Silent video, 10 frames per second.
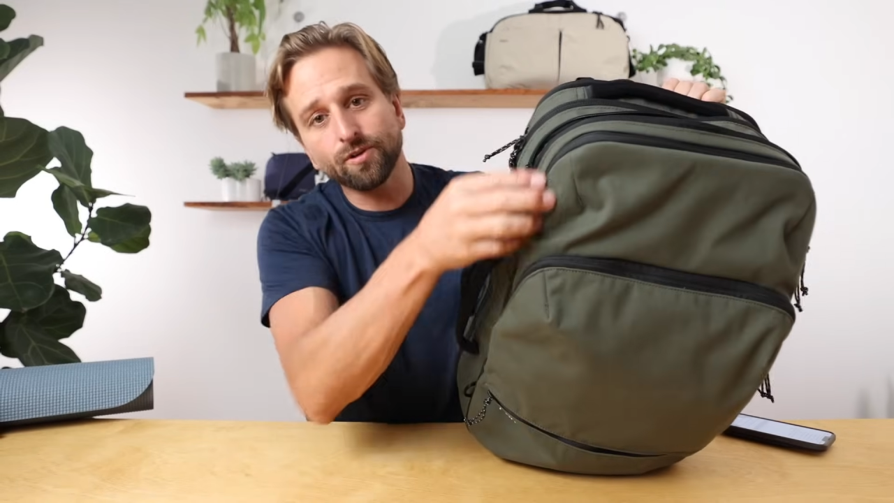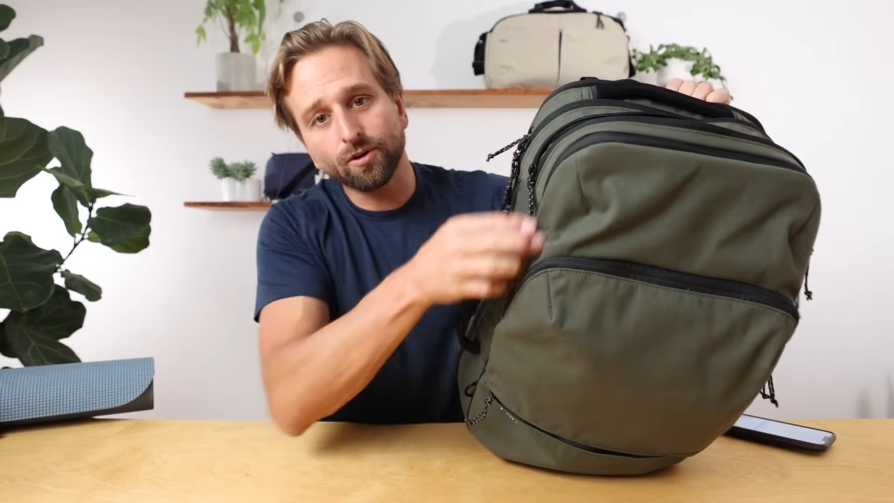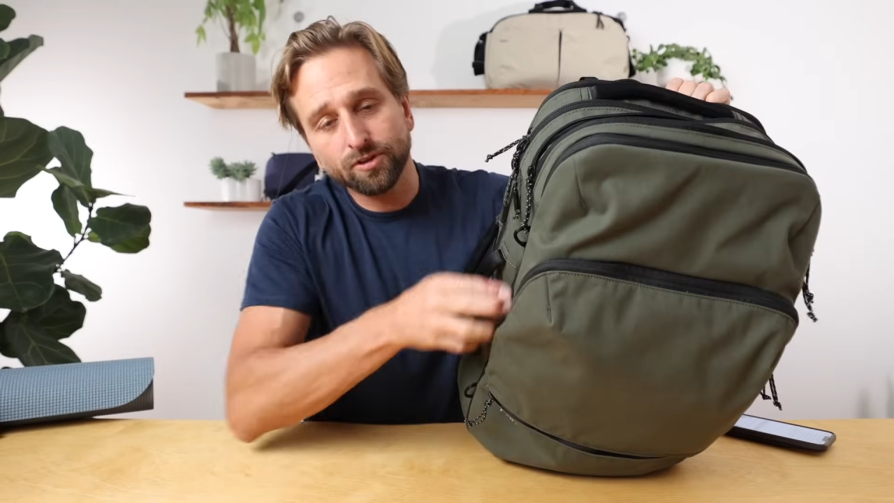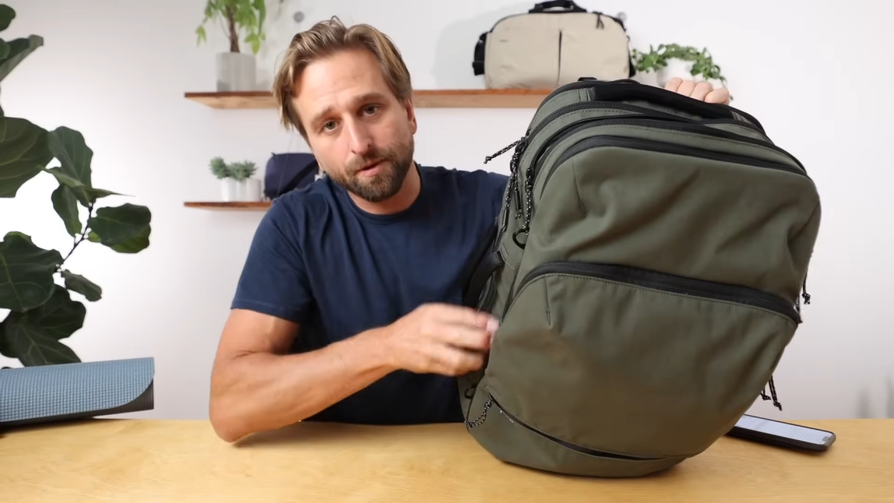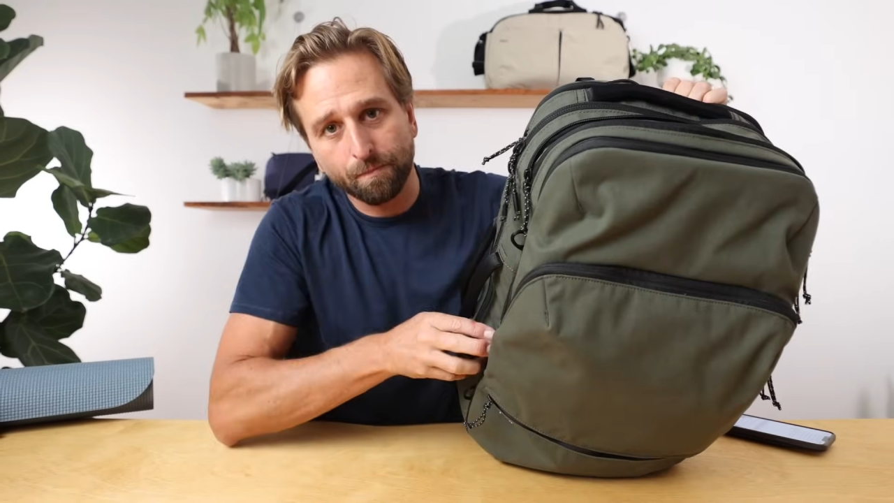
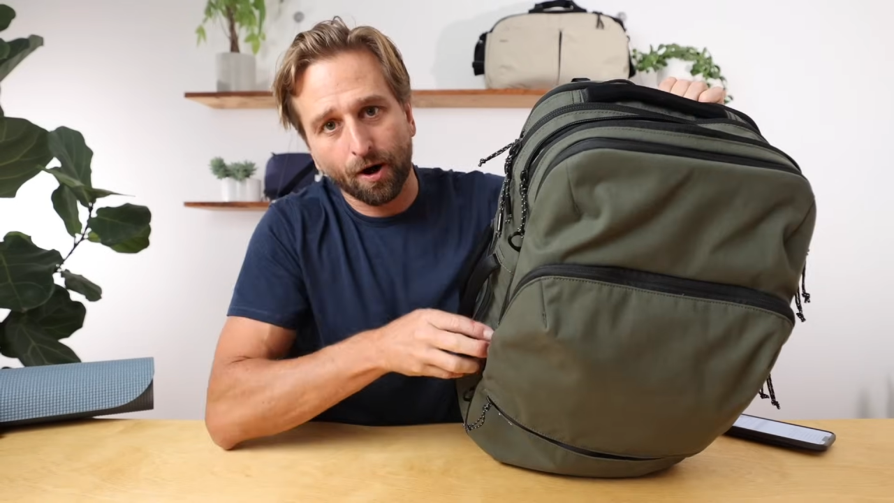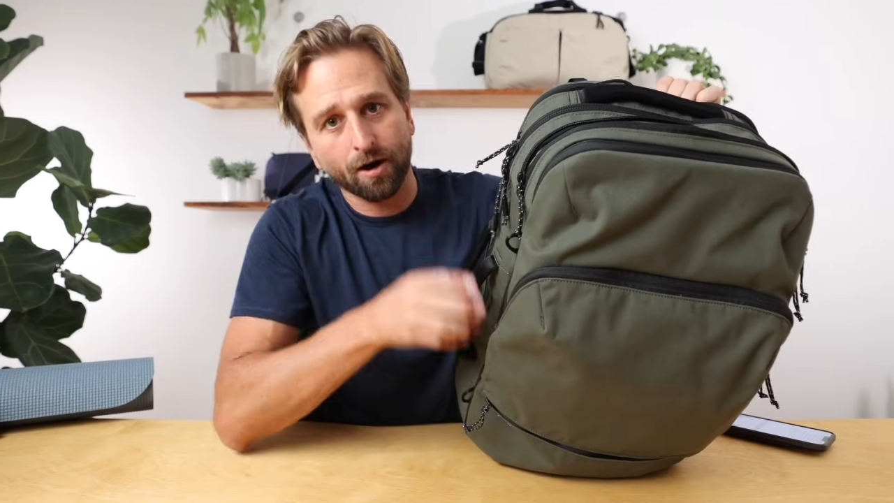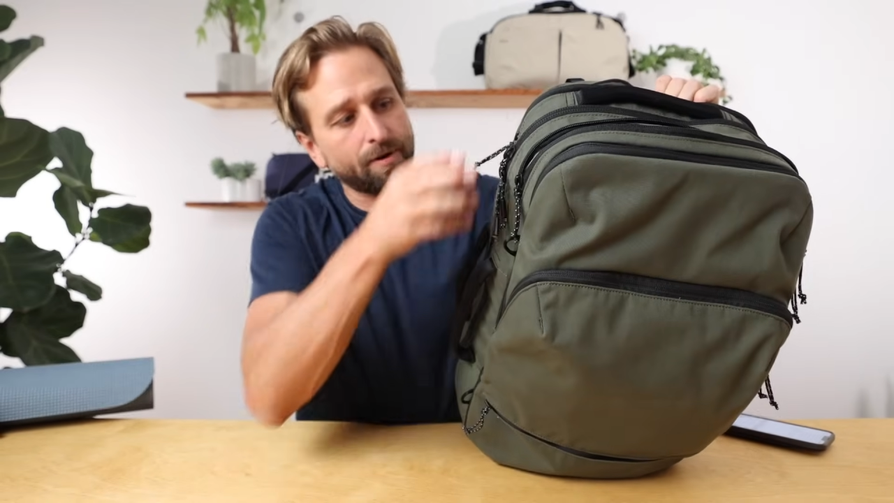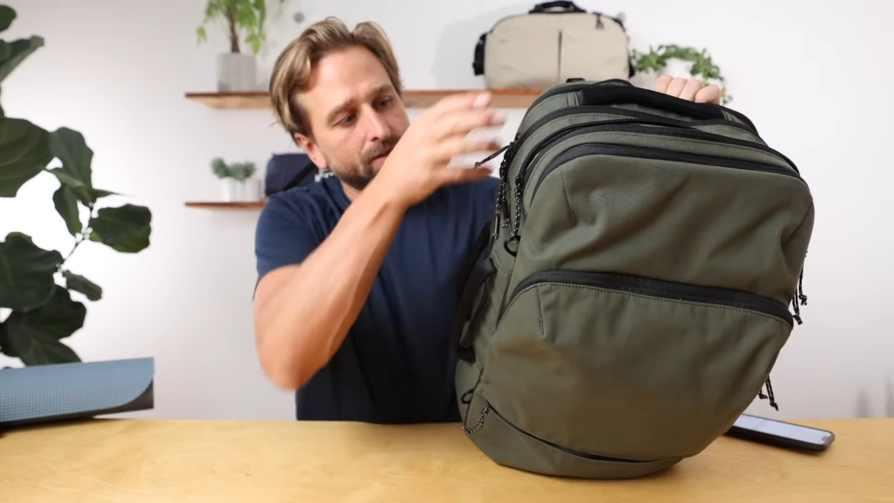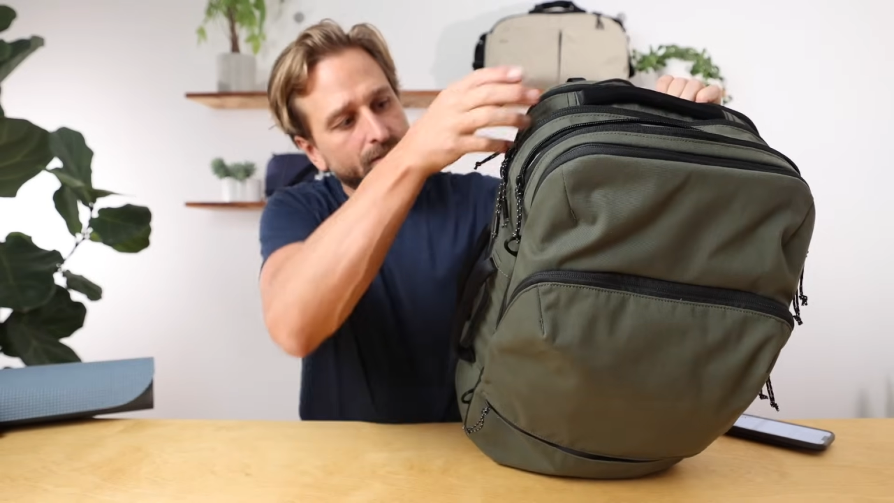those
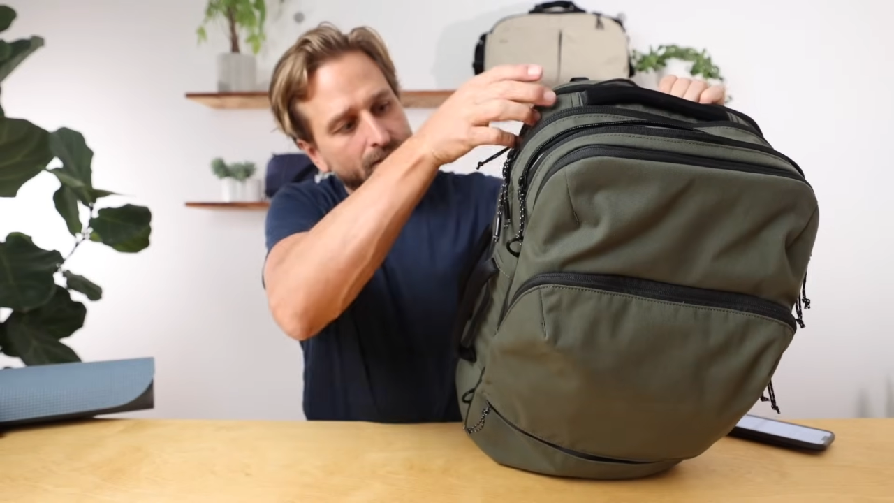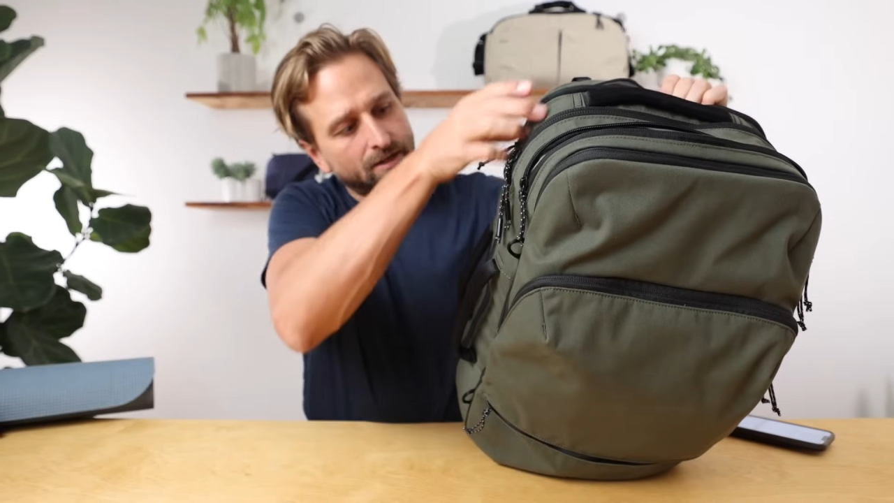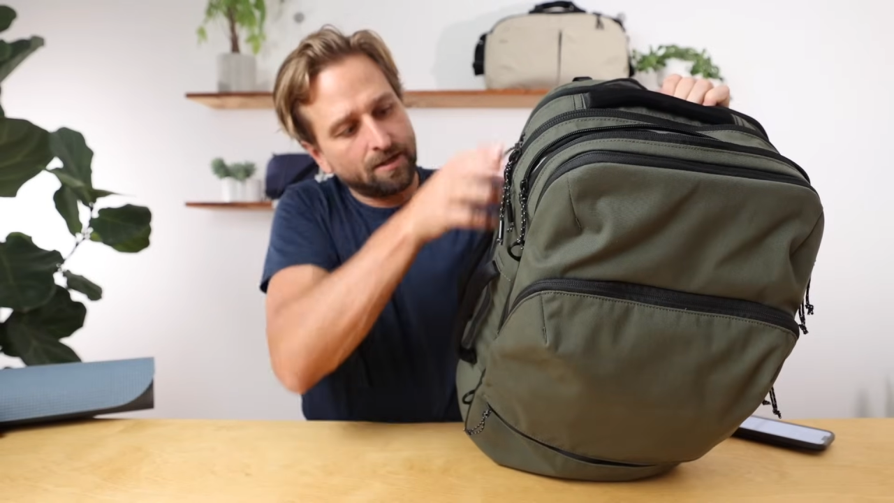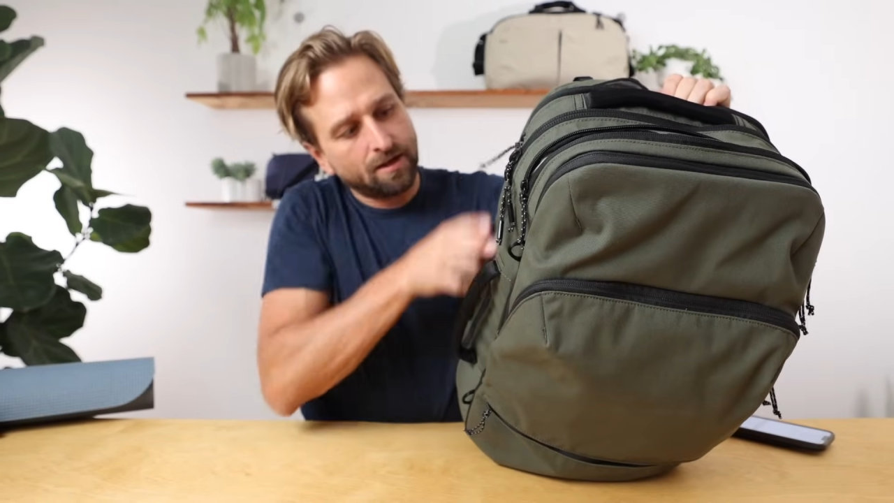compartments